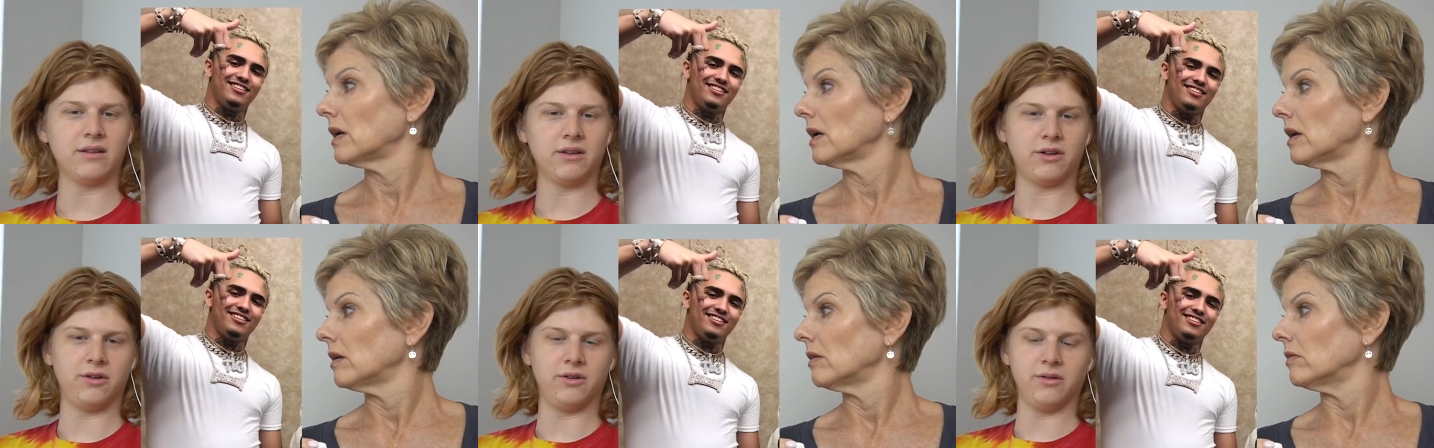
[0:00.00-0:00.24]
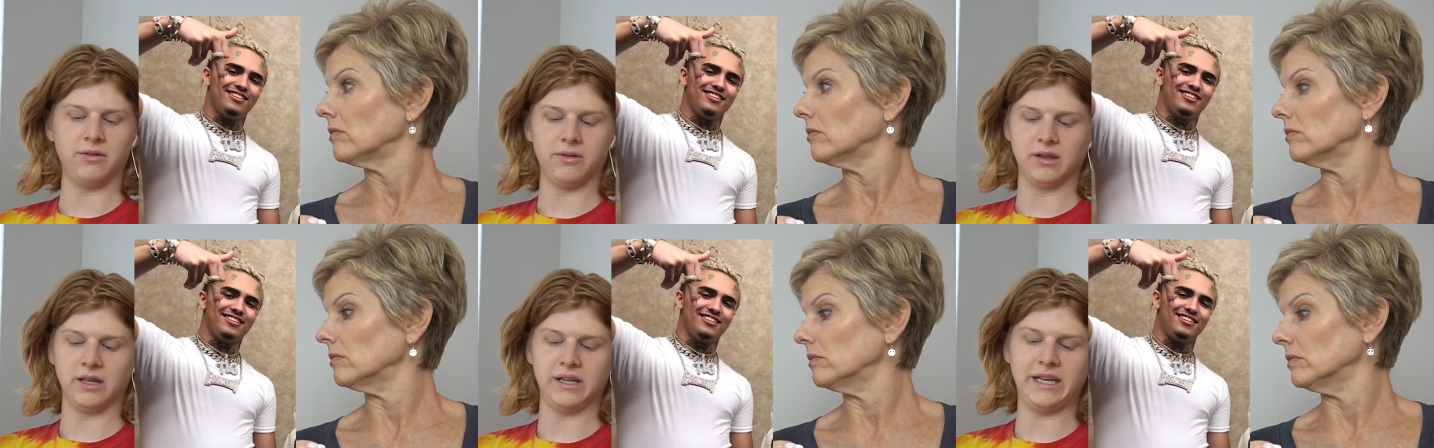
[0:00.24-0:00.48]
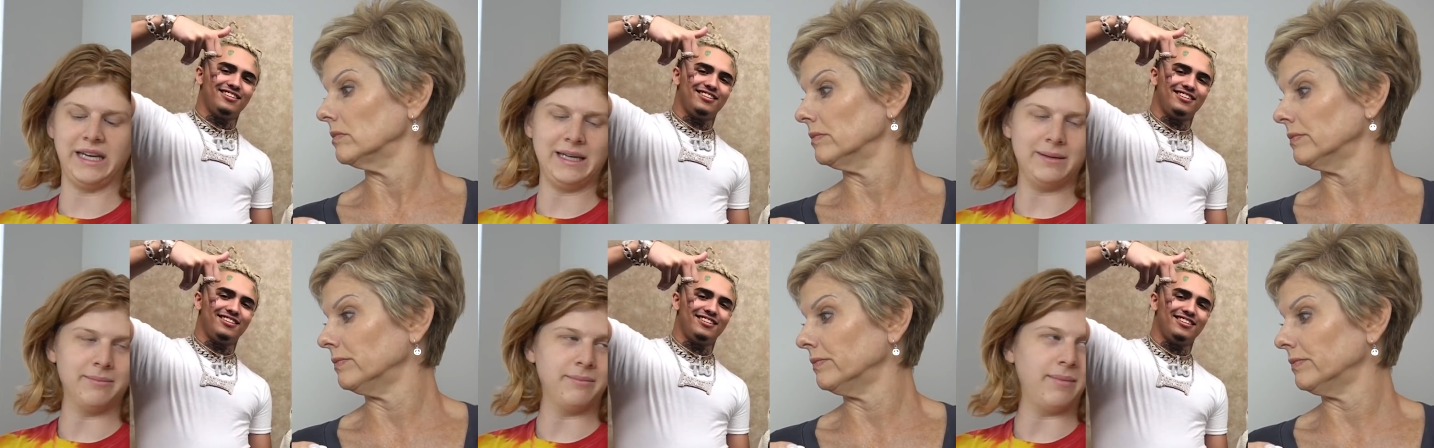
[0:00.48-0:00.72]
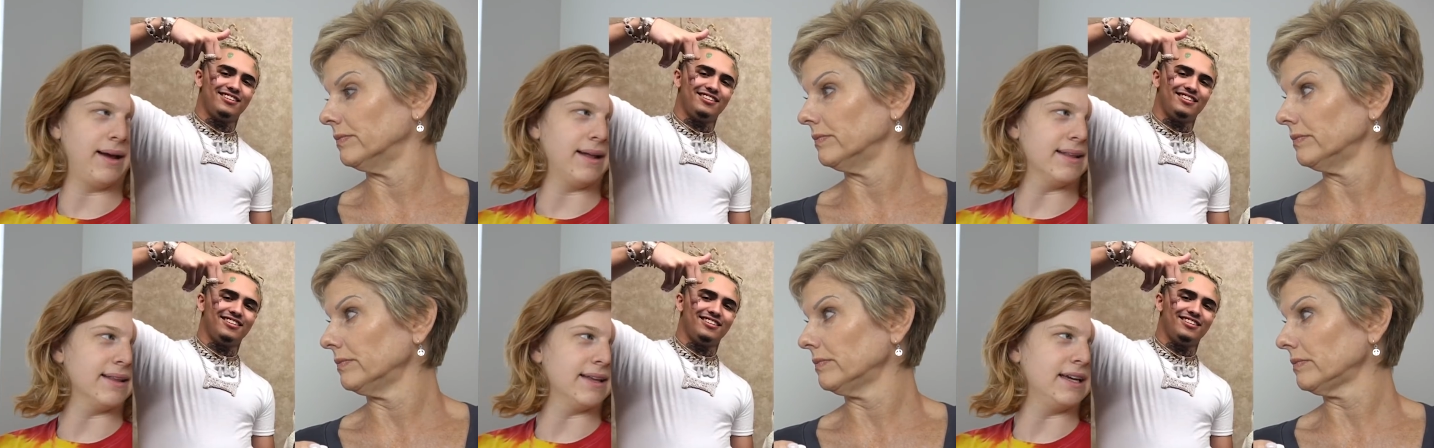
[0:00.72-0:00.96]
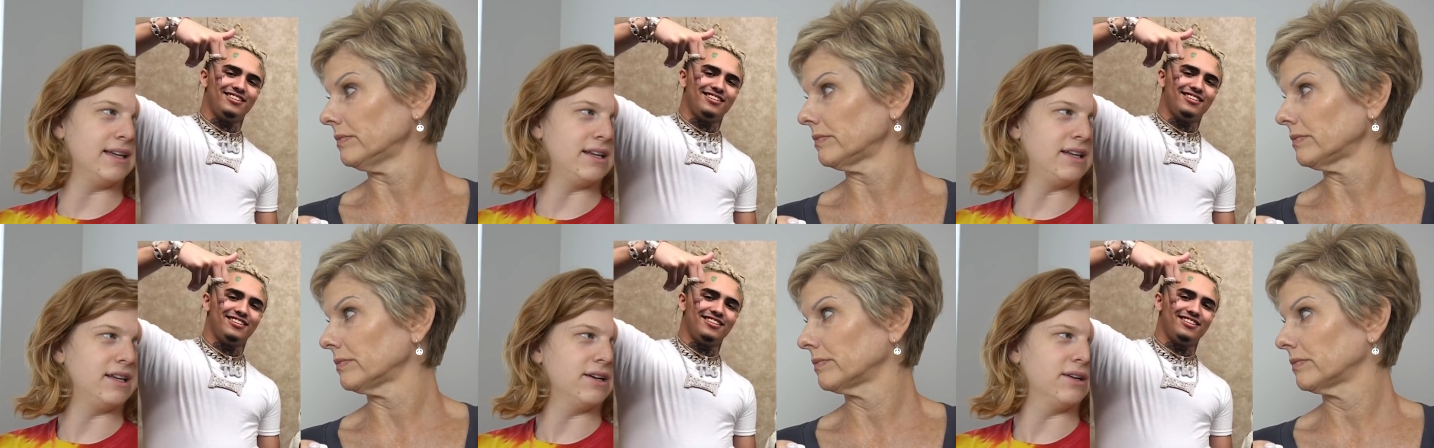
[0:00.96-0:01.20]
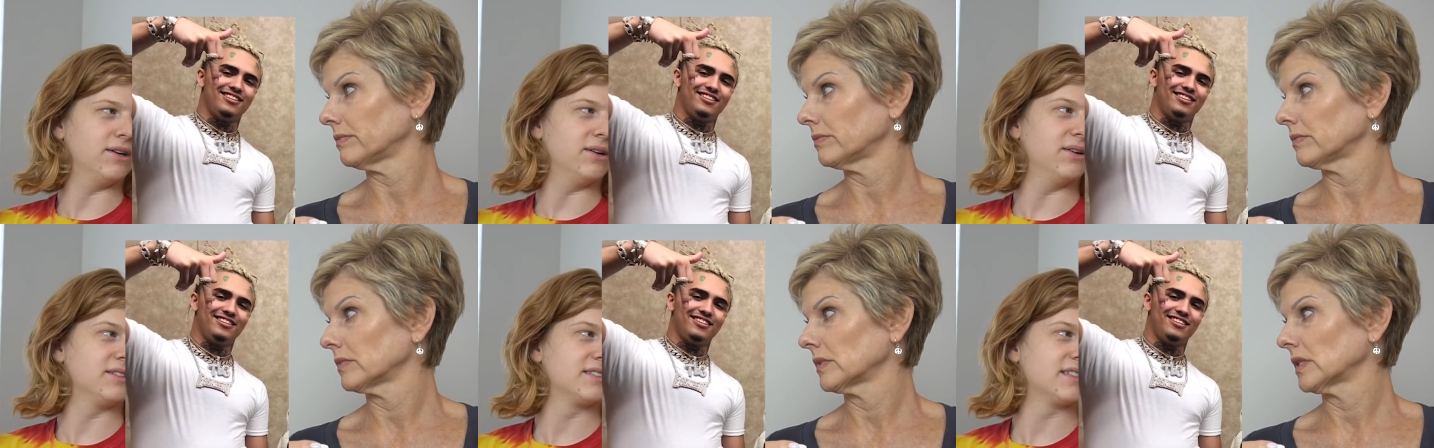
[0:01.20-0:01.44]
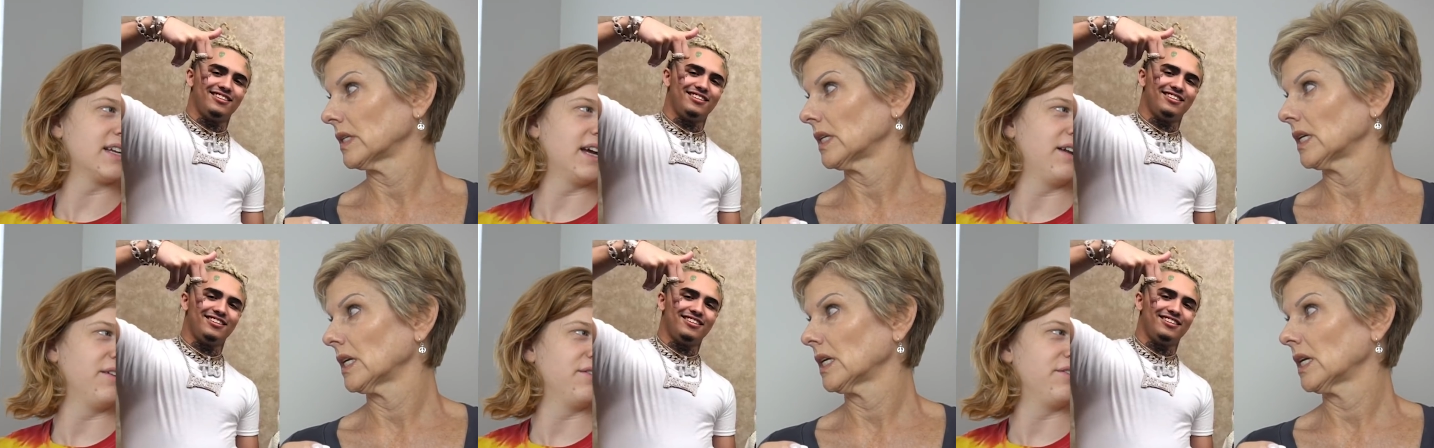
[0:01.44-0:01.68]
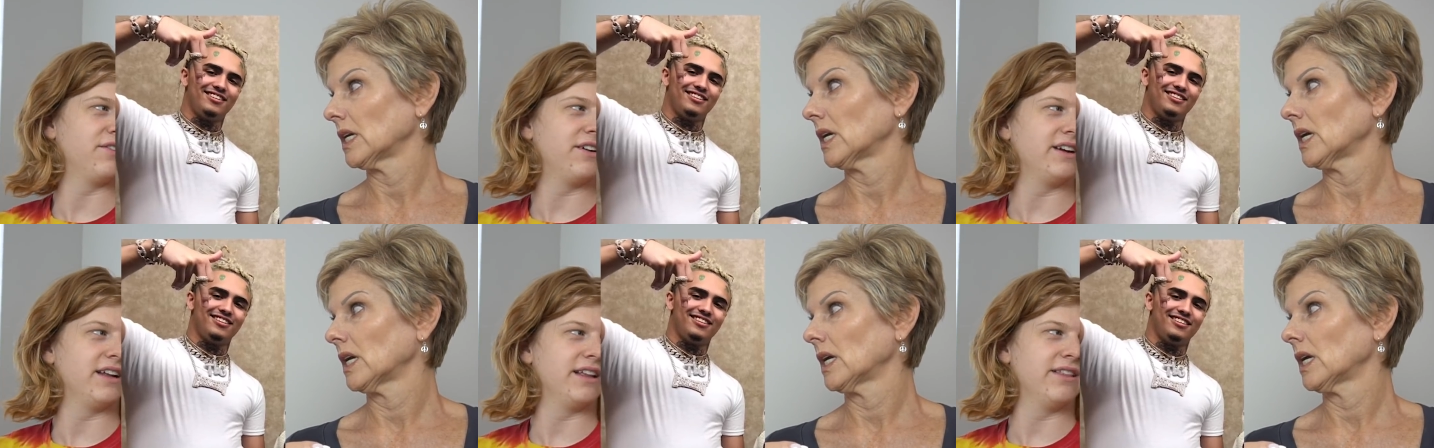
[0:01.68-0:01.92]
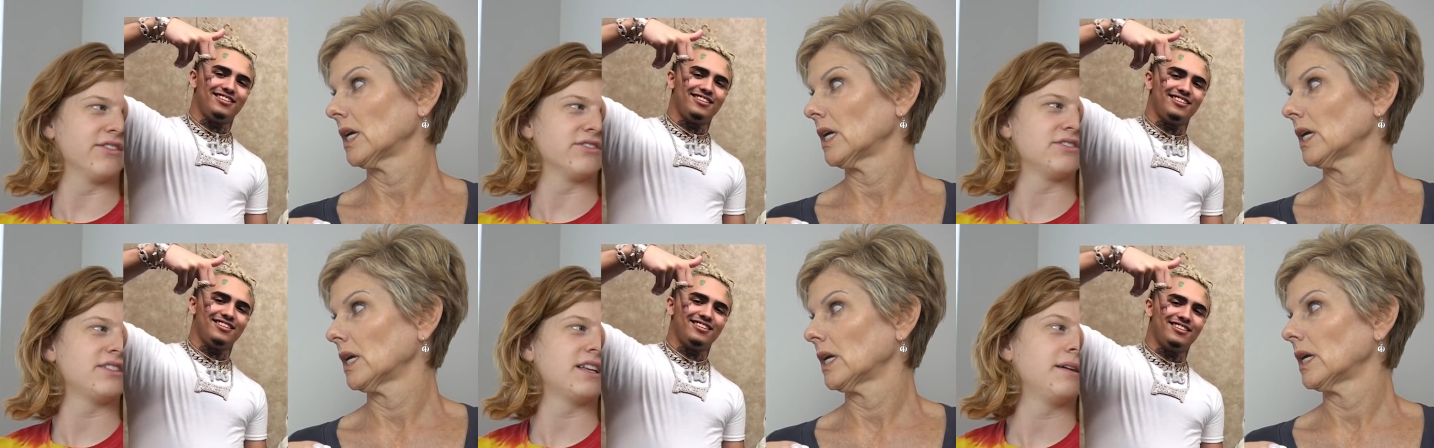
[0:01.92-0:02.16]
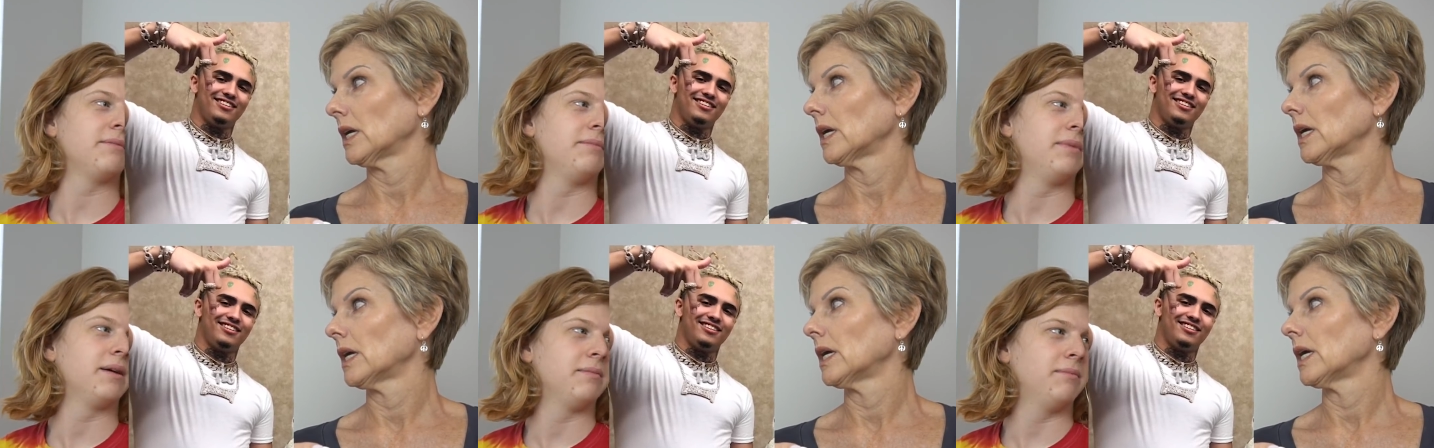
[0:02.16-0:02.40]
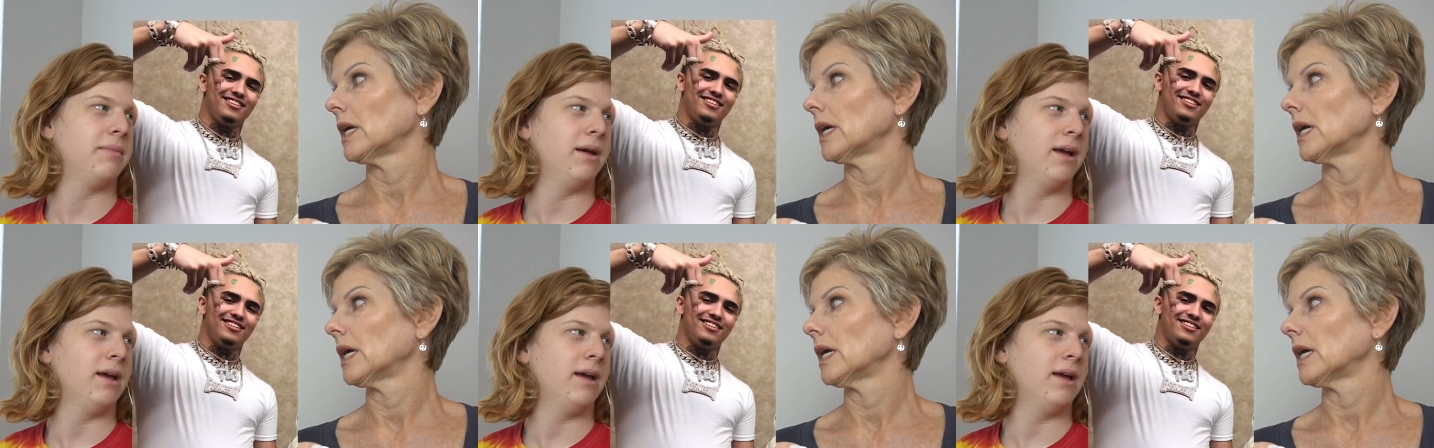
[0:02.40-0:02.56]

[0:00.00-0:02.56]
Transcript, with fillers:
Speaker 1: a little lean belly too. It's kind of funny. He looks like a big